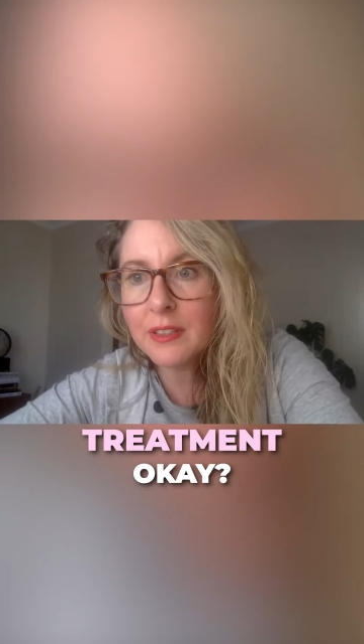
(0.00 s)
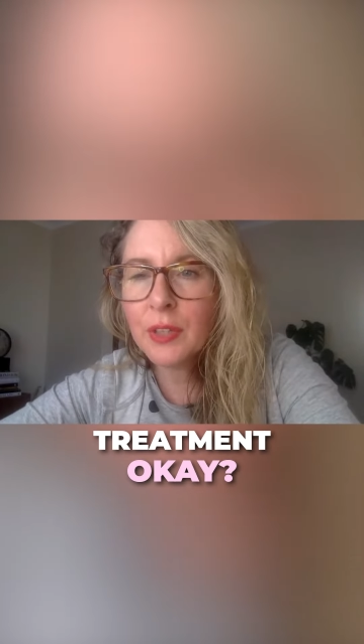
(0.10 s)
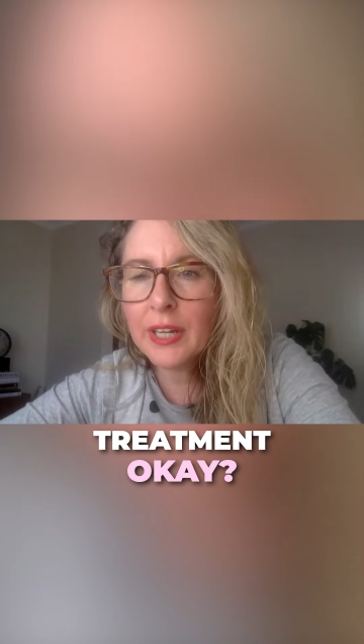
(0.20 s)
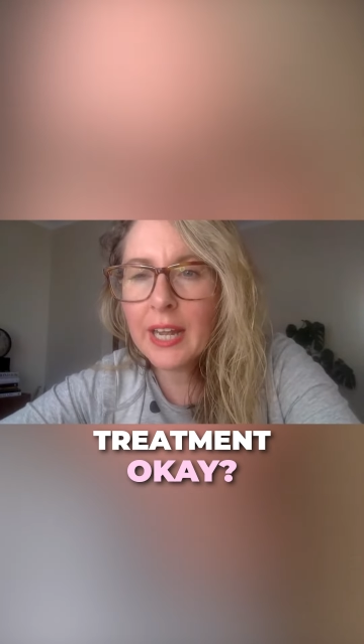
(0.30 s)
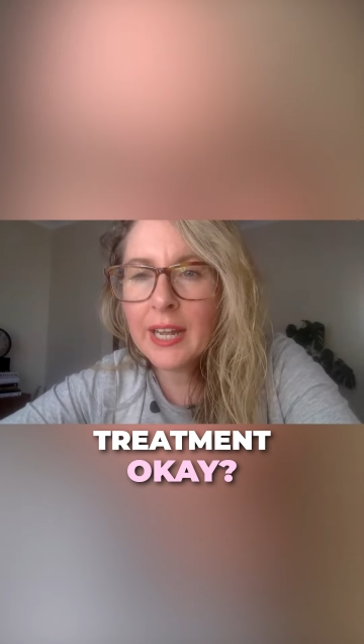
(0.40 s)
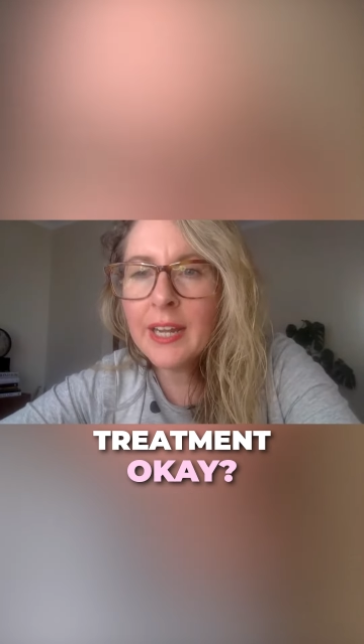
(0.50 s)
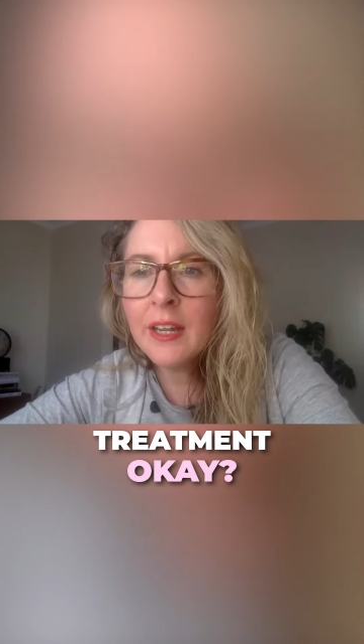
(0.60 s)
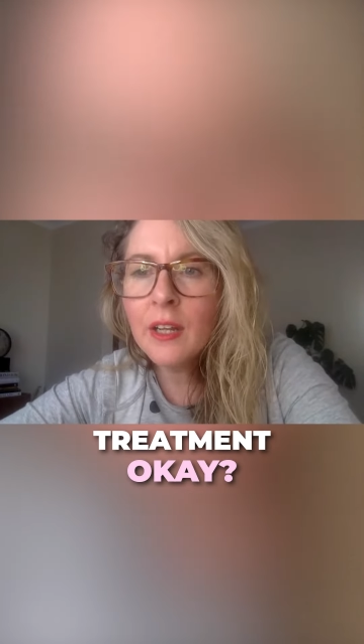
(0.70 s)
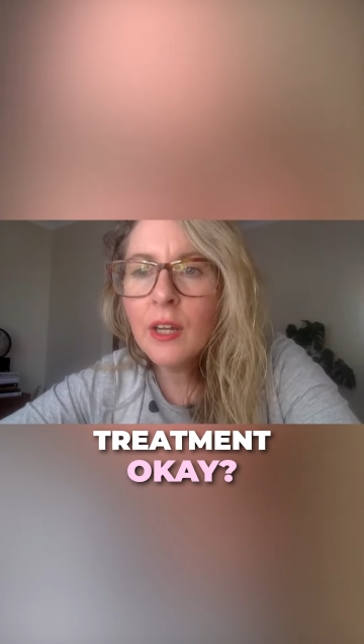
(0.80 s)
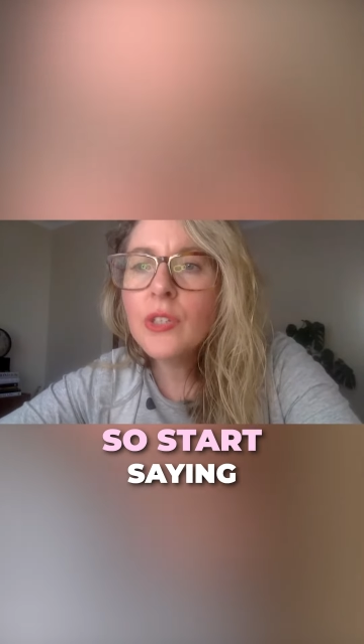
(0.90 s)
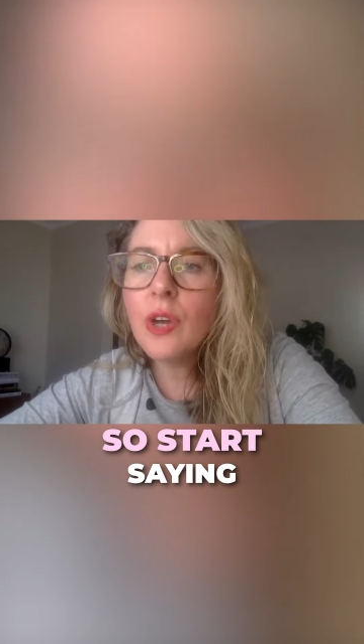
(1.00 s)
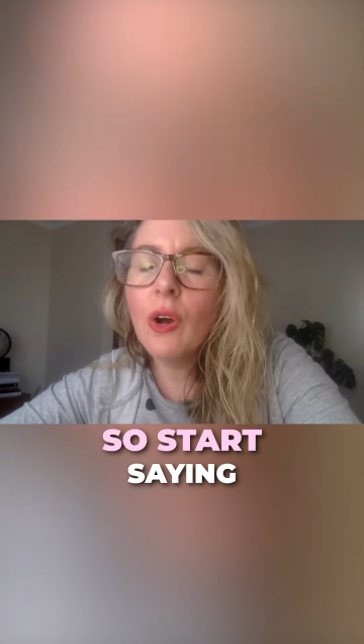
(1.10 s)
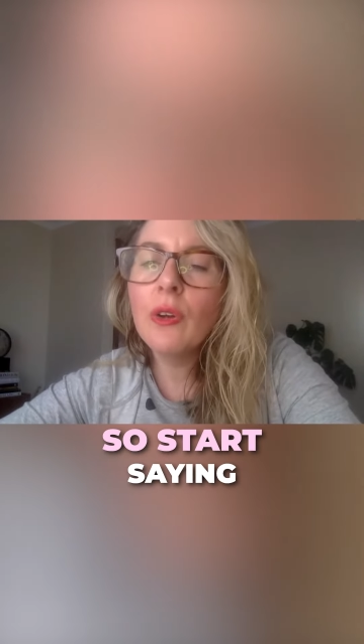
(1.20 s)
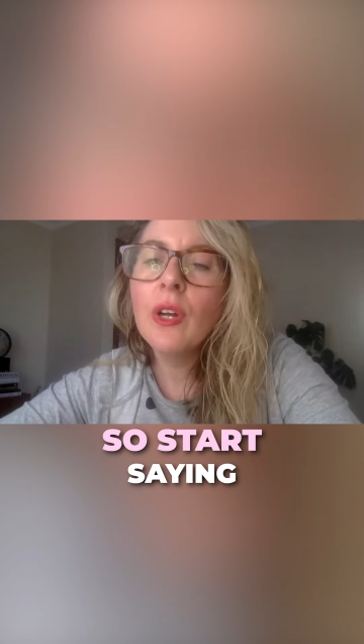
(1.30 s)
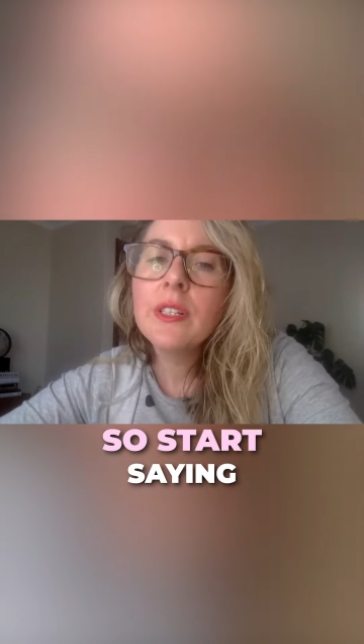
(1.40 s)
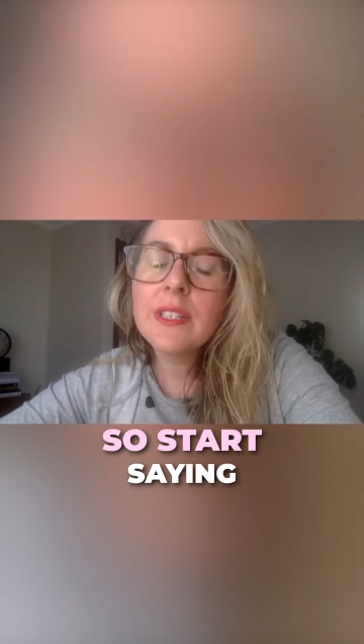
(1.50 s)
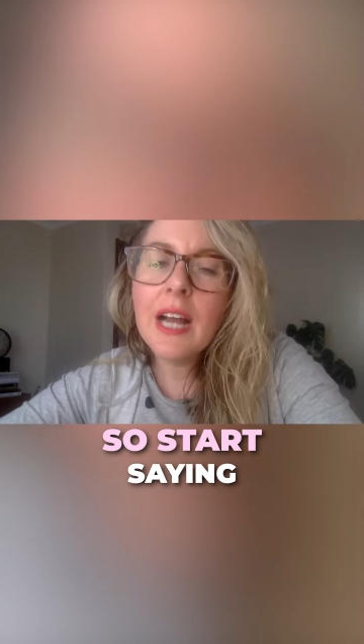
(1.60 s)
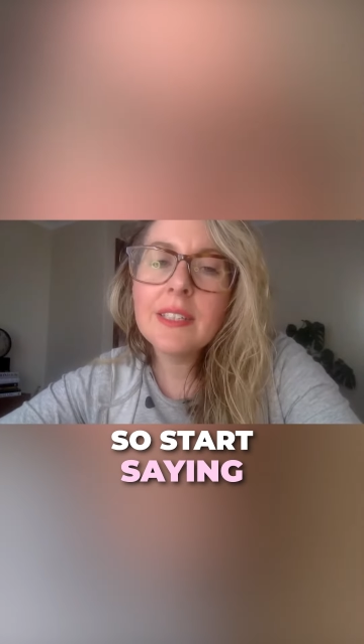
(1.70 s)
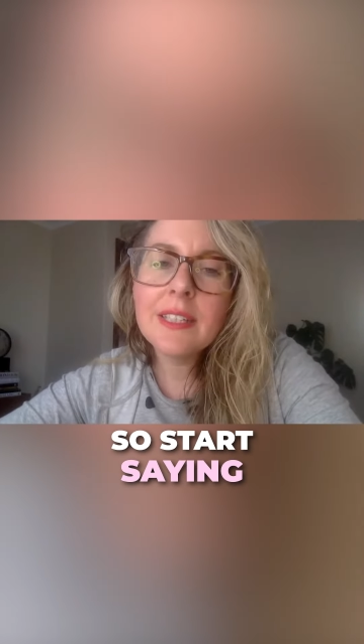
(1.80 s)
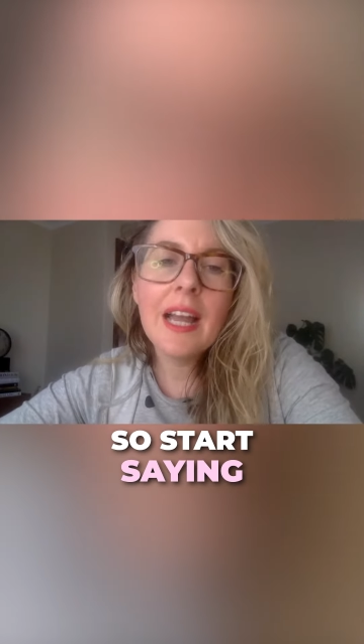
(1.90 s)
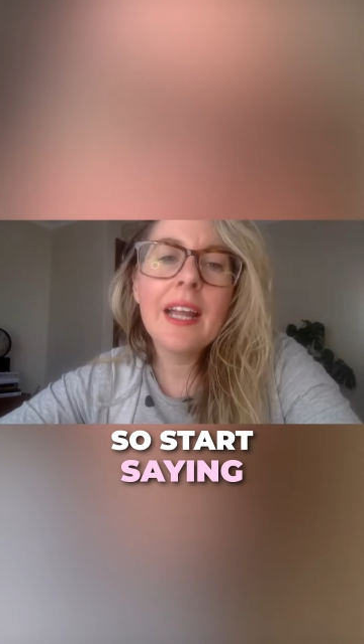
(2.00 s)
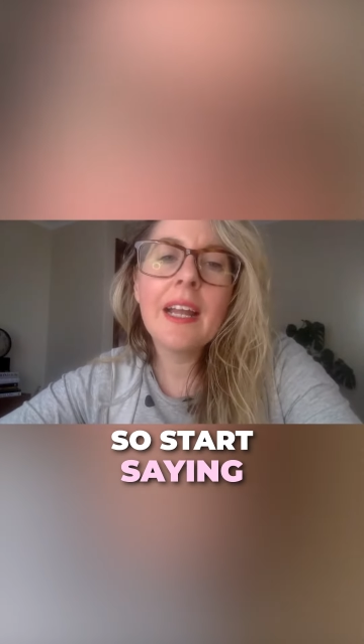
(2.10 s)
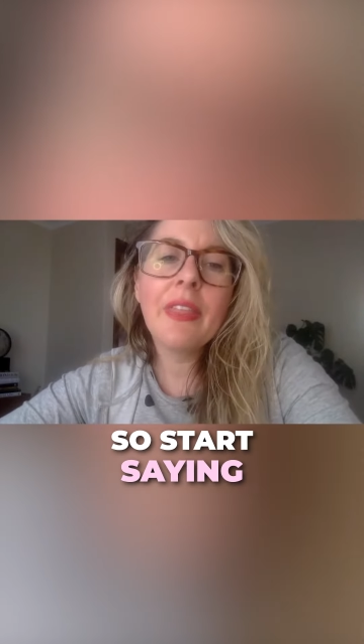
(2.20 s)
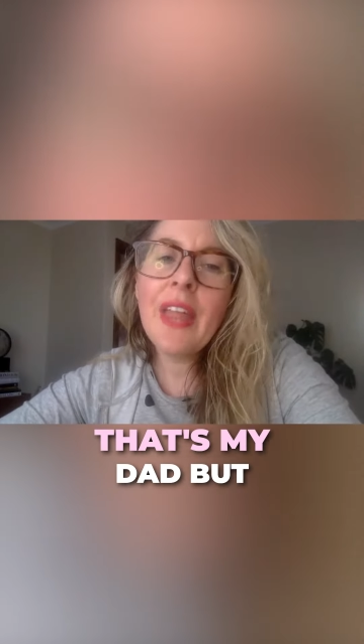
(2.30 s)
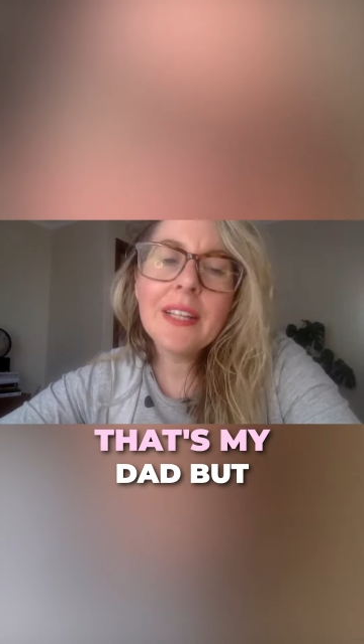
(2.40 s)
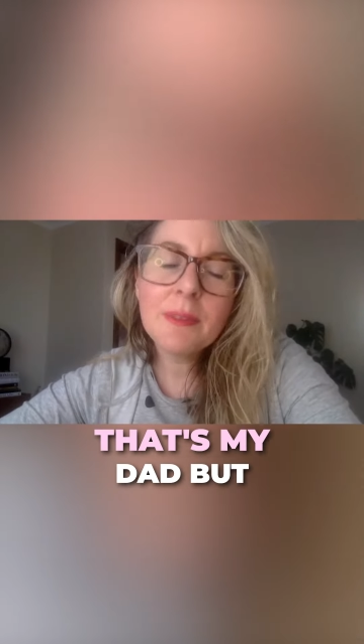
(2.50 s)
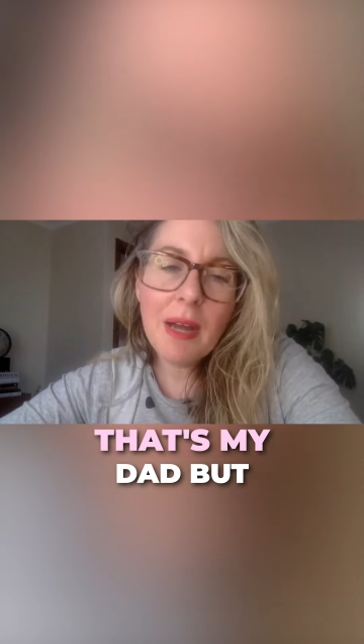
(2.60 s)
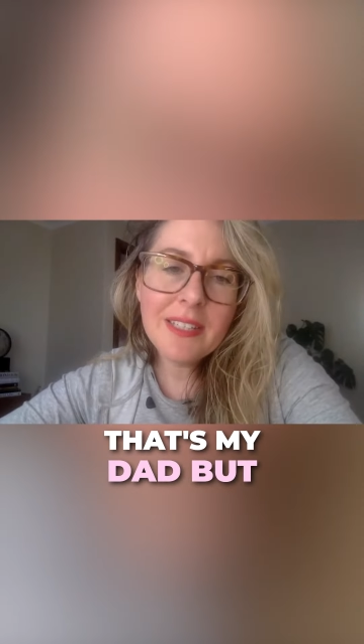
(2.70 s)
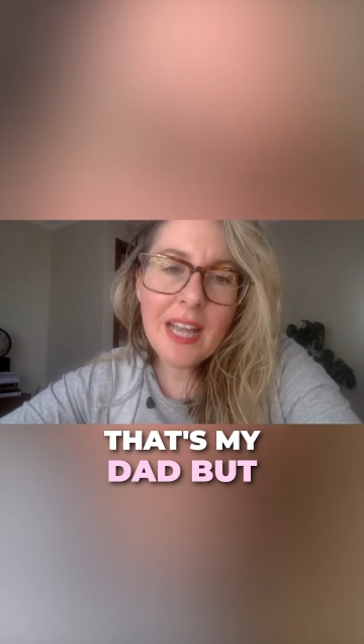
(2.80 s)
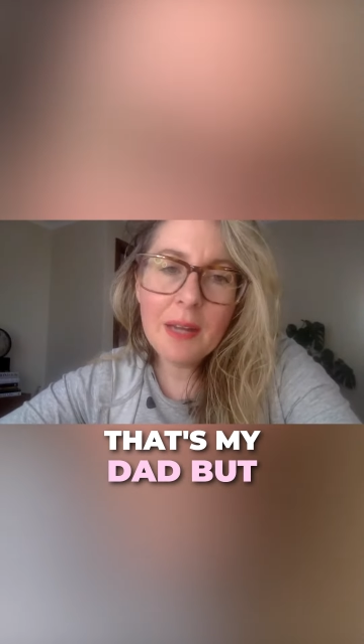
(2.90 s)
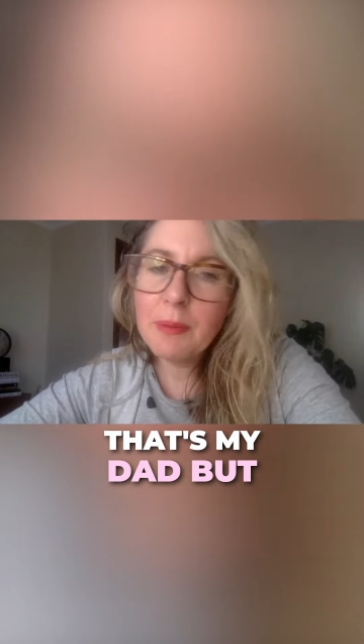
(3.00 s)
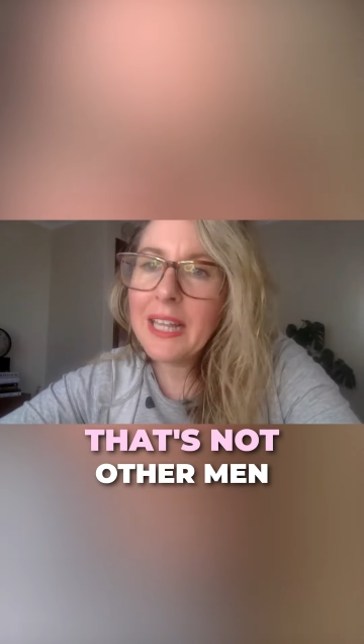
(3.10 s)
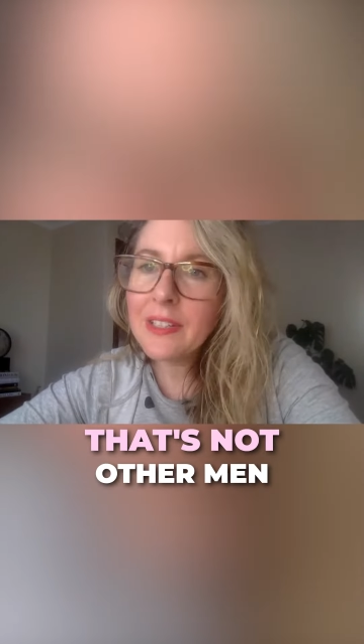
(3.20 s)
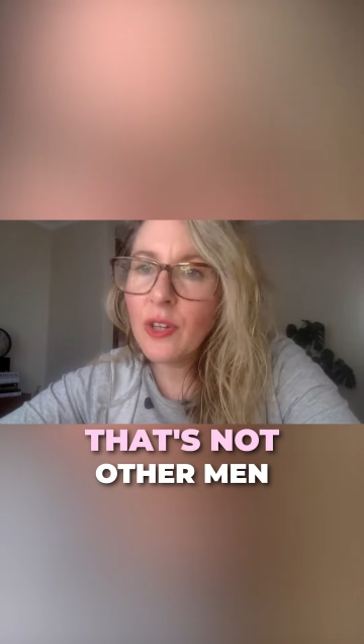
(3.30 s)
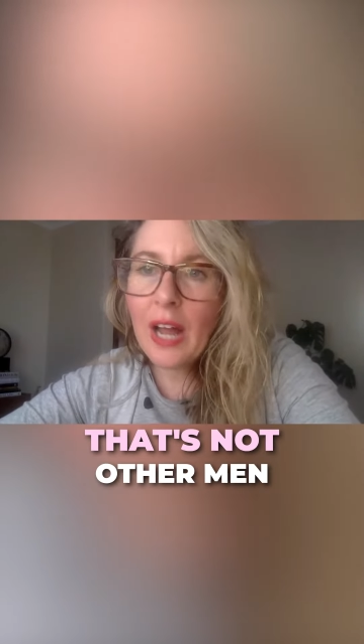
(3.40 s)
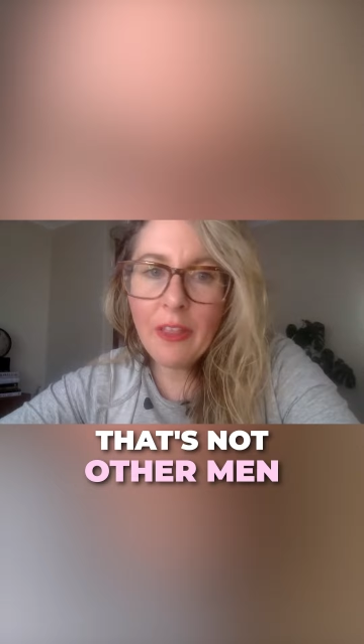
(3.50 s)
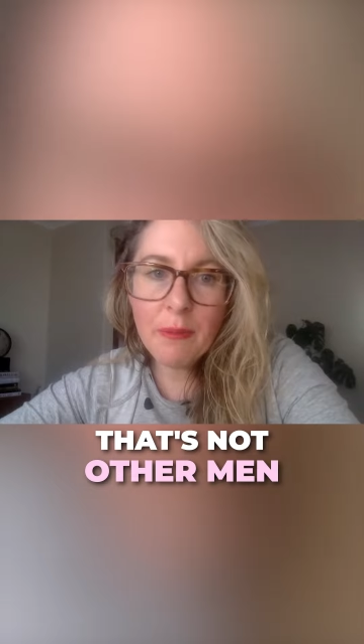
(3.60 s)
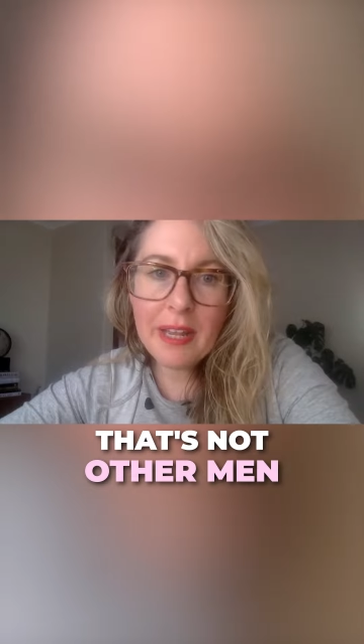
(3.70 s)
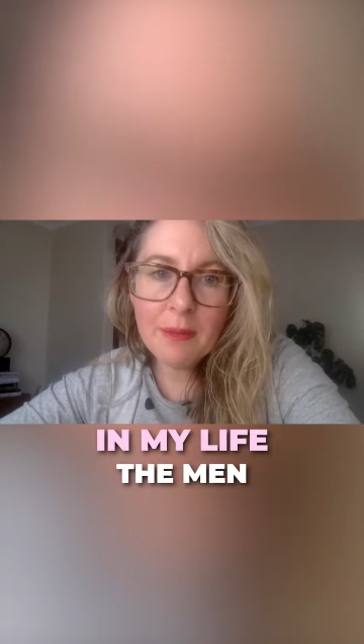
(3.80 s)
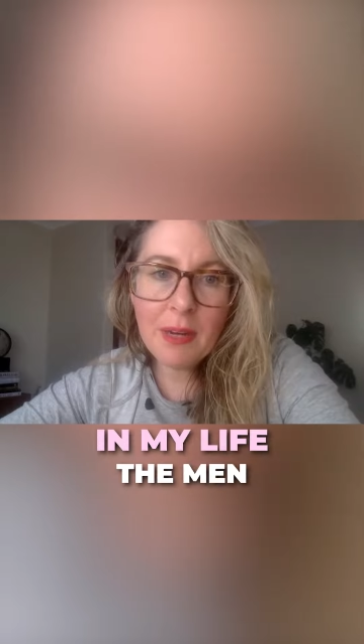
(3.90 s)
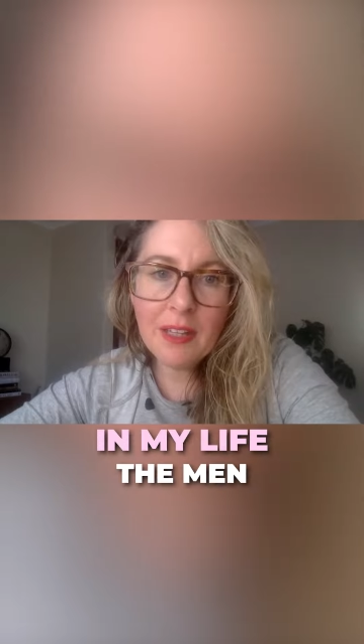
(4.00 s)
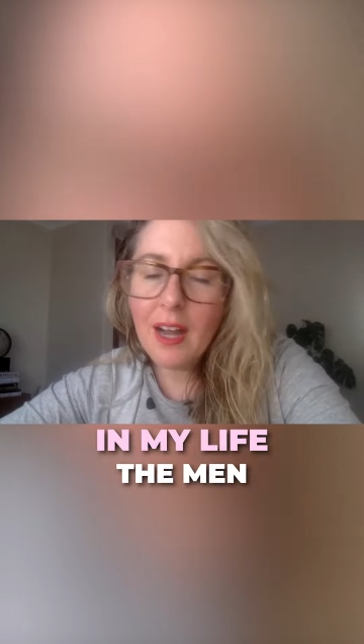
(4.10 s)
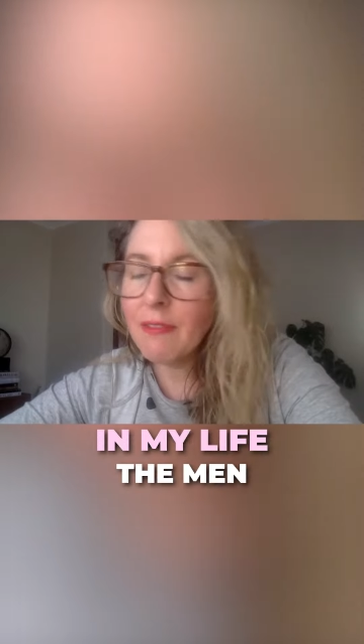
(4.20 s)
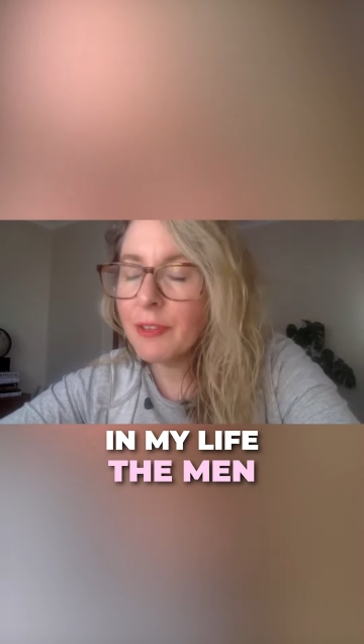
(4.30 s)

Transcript: Okay. So start saying, that's my dad, but that's not other men in my life.